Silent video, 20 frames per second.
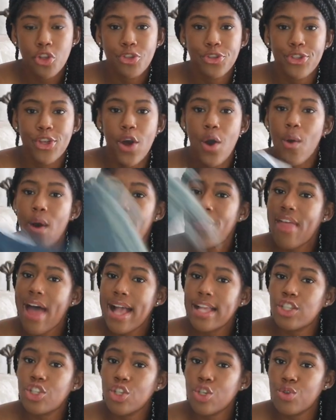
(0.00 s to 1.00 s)
So
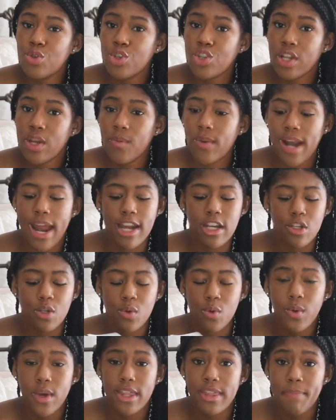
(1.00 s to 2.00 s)
that's usually what I
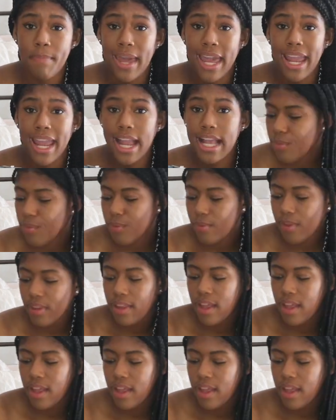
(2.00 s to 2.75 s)
do with pants.